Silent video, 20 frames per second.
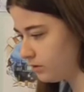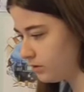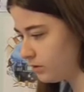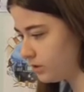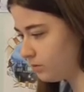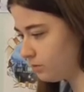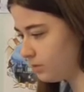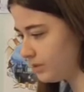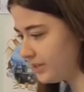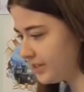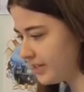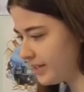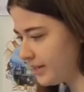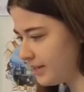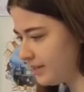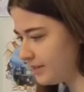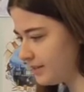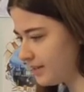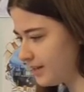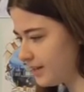So are we
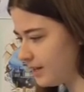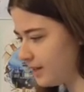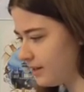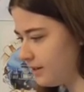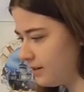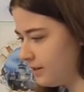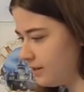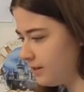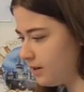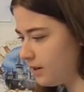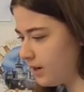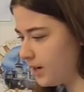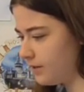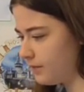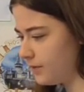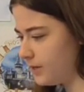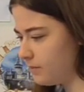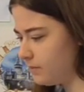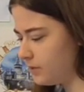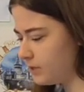saying that
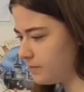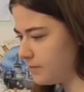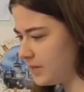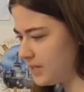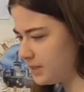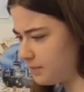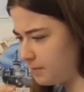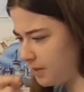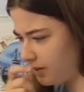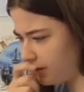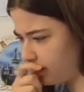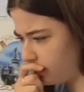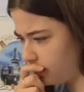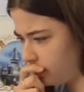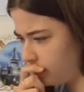Irene was Mia's mother?